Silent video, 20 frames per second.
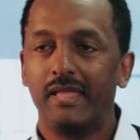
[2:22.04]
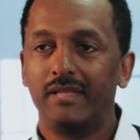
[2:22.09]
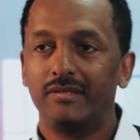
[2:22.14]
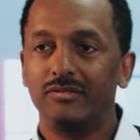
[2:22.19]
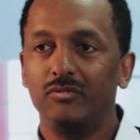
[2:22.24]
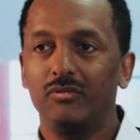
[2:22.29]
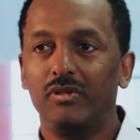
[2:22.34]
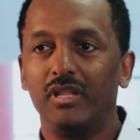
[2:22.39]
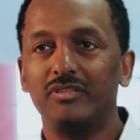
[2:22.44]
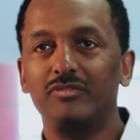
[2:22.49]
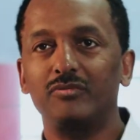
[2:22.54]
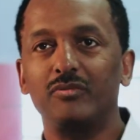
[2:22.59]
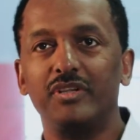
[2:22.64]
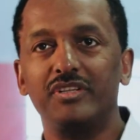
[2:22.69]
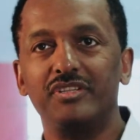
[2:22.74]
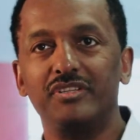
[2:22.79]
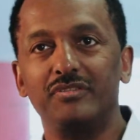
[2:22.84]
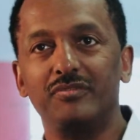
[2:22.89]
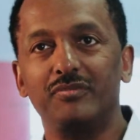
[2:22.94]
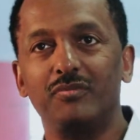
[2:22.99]
So we'll ask
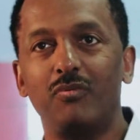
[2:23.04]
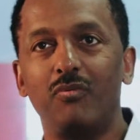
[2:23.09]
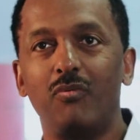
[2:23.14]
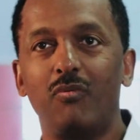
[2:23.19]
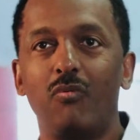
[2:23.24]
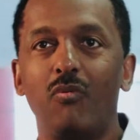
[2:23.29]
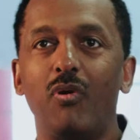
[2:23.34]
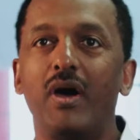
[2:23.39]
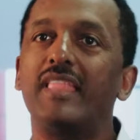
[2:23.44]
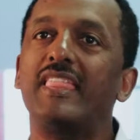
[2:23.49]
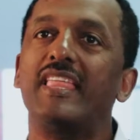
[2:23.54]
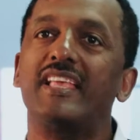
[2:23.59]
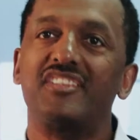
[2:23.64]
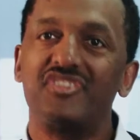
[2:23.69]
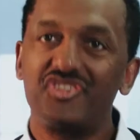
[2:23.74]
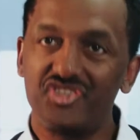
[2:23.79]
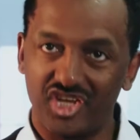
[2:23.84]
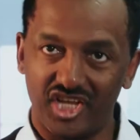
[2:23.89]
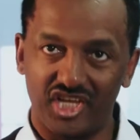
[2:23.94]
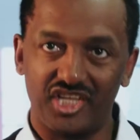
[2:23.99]
questions. What has
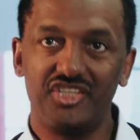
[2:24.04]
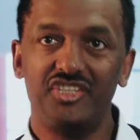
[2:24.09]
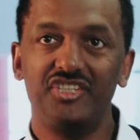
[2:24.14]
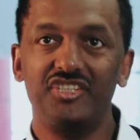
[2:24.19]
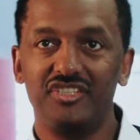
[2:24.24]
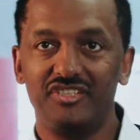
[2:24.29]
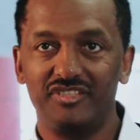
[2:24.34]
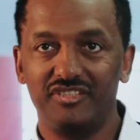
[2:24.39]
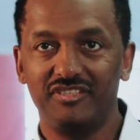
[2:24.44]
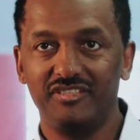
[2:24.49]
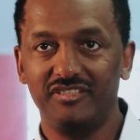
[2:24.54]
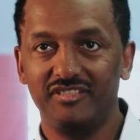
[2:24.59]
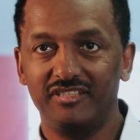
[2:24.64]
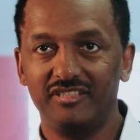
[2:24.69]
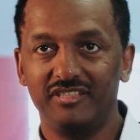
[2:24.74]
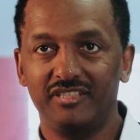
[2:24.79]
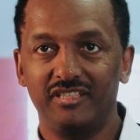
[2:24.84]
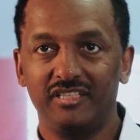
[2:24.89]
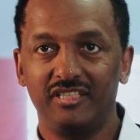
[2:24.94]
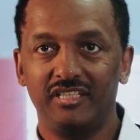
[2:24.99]
changed?
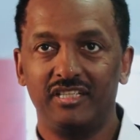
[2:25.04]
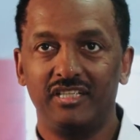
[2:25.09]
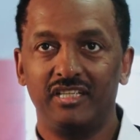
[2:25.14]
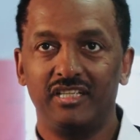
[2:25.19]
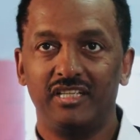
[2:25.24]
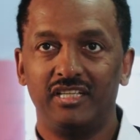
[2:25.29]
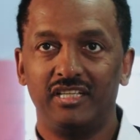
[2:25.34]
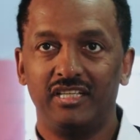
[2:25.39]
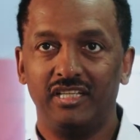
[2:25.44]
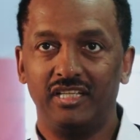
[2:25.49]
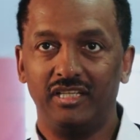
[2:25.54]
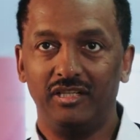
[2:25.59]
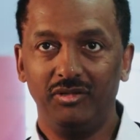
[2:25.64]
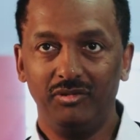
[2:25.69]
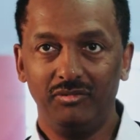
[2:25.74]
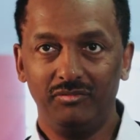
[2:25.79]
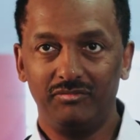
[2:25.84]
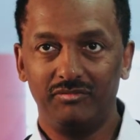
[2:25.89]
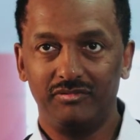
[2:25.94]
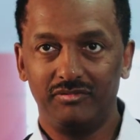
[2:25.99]
You
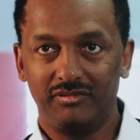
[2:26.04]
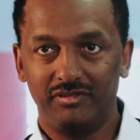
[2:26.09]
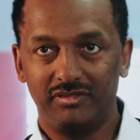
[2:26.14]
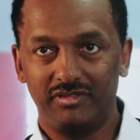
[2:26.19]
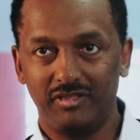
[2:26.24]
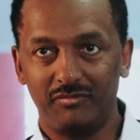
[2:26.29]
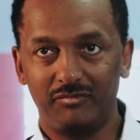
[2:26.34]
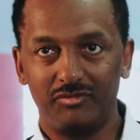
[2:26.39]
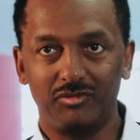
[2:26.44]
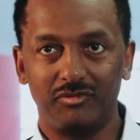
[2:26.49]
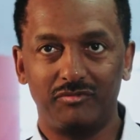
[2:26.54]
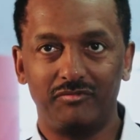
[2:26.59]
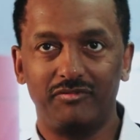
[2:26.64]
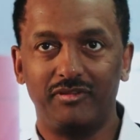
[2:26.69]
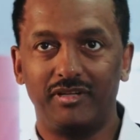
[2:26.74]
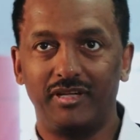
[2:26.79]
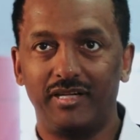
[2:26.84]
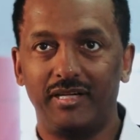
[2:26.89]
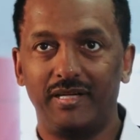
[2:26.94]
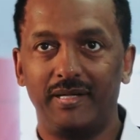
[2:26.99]
know, in terms of
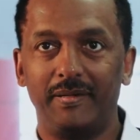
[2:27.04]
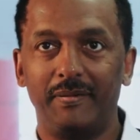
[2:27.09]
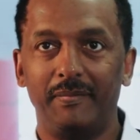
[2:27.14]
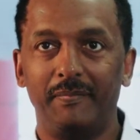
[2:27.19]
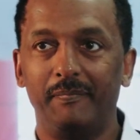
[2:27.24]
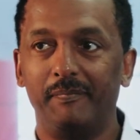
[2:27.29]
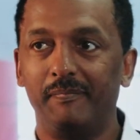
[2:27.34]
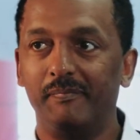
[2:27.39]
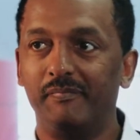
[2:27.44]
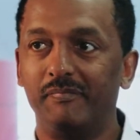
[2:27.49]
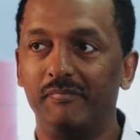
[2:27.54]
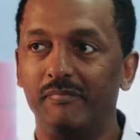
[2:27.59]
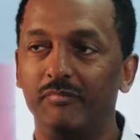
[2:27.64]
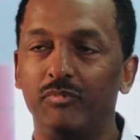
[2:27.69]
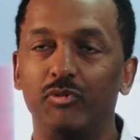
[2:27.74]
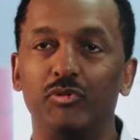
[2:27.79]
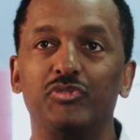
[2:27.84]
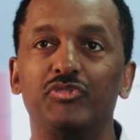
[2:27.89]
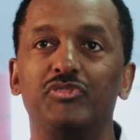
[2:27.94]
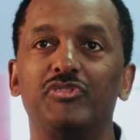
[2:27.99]

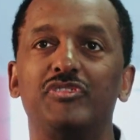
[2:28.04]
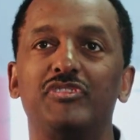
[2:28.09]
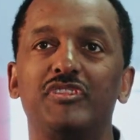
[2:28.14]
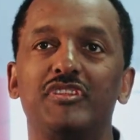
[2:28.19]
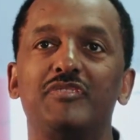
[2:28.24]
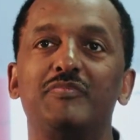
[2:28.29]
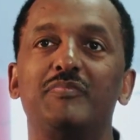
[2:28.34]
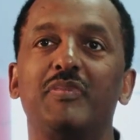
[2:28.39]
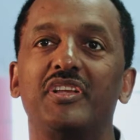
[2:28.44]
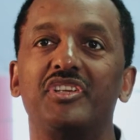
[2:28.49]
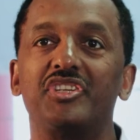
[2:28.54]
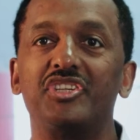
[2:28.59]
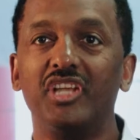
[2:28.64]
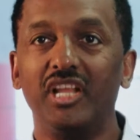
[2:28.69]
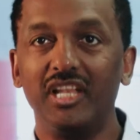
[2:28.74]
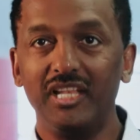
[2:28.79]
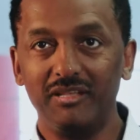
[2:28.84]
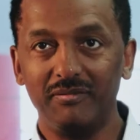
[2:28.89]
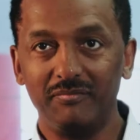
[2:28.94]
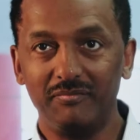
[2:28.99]
both the
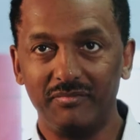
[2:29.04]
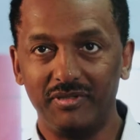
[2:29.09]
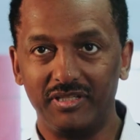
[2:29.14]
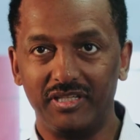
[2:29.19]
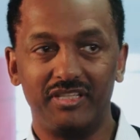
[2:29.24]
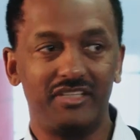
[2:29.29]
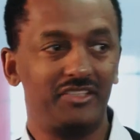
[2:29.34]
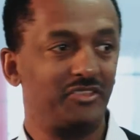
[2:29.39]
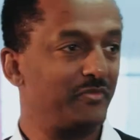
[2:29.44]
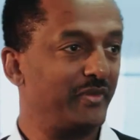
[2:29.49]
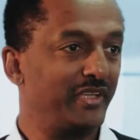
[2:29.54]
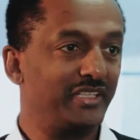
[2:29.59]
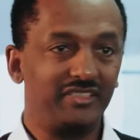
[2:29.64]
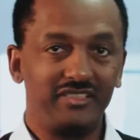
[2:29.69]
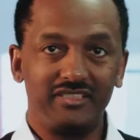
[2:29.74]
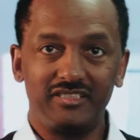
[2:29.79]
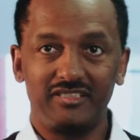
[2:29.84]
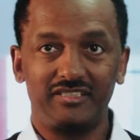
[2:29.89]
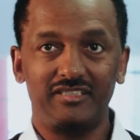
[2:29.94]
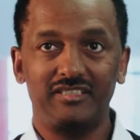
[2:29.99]
spatial, meaning the
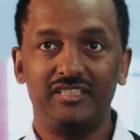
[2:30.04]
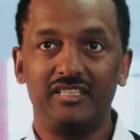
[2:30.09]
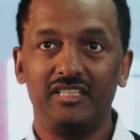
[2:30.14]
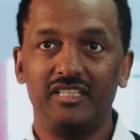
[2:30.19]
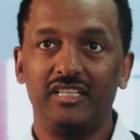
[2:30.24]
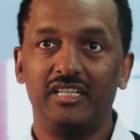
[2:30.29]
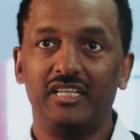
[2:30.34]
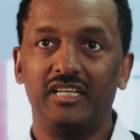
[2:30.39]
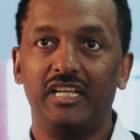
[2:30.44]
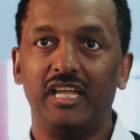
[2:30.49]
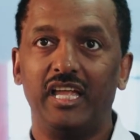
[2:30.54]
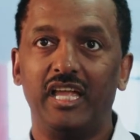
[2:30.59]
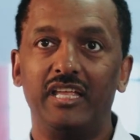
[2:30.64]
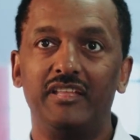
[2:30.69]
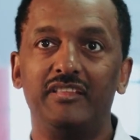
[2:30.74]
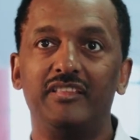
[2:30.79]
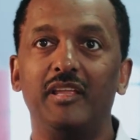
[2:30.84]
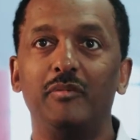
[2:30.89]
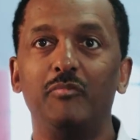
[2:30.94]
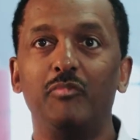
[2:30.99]
spaces,
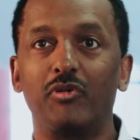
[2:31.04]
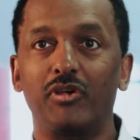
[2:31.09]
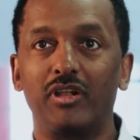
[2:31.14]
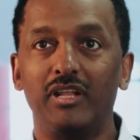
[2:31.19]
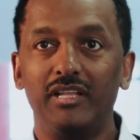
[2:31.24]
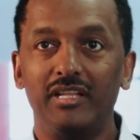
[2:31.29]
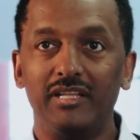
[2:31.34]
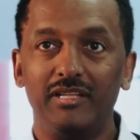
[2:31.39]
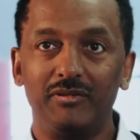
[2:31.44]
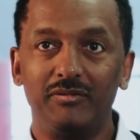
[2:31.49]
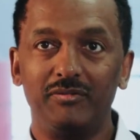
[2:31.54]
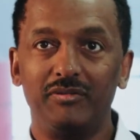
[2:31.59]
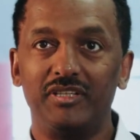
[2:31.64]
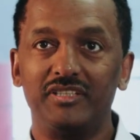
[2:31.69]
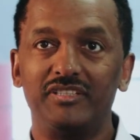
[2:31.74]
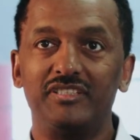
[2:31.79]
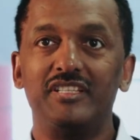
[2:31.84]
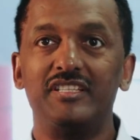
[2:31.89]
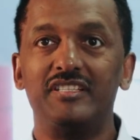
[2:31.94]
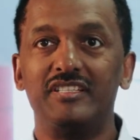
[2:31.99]
and temporal, you know, the
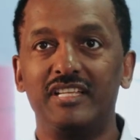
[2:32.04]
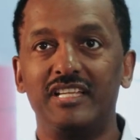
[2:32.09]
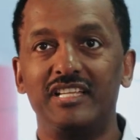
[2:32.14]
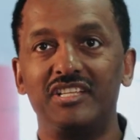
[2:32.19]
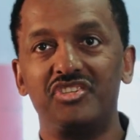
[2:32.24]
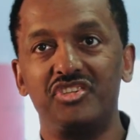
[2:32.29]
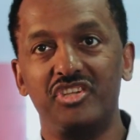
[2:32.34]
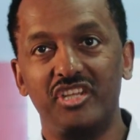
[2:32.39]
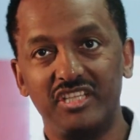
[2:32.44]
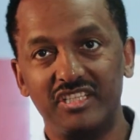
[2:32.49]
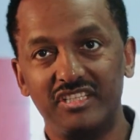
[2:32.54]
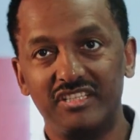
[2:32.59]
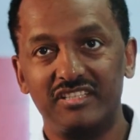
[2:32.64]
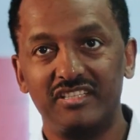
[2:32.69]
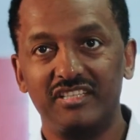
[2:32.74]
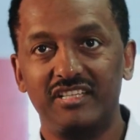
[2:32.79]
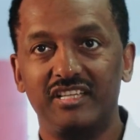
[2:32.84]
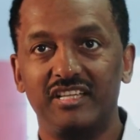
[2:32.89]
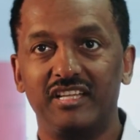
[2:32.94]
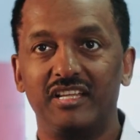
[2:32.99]
seasonal change.
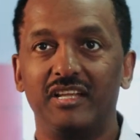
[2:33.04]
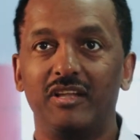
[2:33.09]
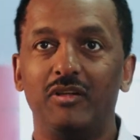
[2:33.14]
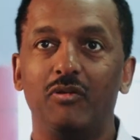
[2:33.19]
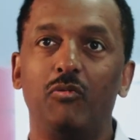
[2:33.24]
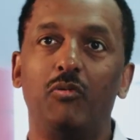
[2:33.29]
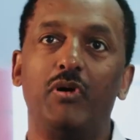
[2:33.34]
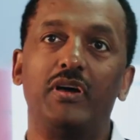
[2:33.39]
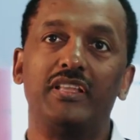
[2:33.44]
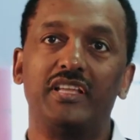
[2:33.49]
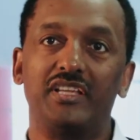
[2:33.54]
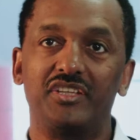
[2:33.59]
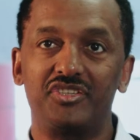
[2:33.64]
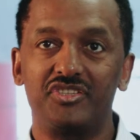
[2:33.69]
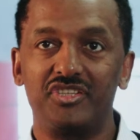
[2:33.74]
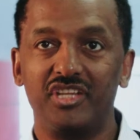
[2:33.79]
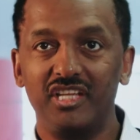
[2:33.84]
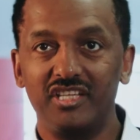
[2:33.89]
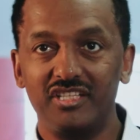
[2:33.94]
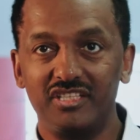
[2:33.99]
What has
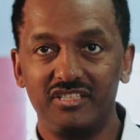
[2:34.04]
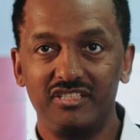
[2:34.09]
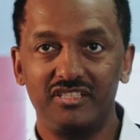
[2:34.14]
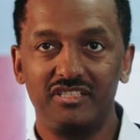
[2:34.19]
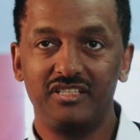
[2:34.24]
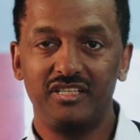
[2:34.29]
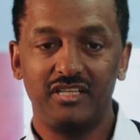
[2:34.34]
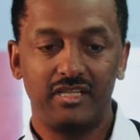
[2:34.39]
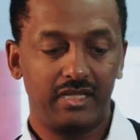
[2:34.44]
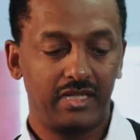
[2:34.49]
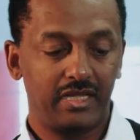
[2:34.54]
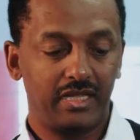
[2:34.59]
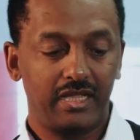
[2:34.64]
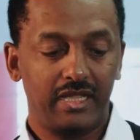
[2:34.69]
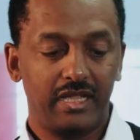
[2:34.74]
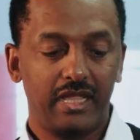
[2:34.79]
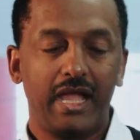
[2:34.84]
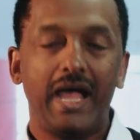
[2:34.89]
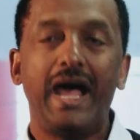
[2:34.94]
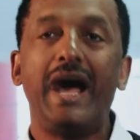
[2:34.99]
changed?
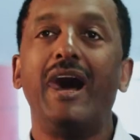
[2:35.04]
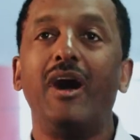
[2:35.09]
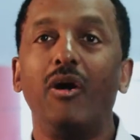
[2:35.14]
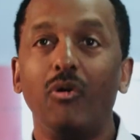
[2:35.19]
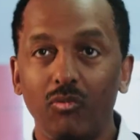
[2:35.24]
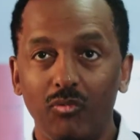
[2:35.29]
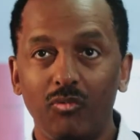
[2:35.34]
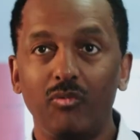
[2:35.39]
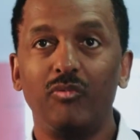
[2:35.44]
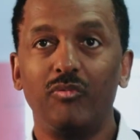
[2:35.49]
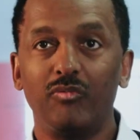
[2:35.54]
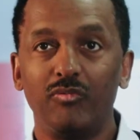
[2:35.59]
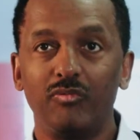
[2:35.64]
How?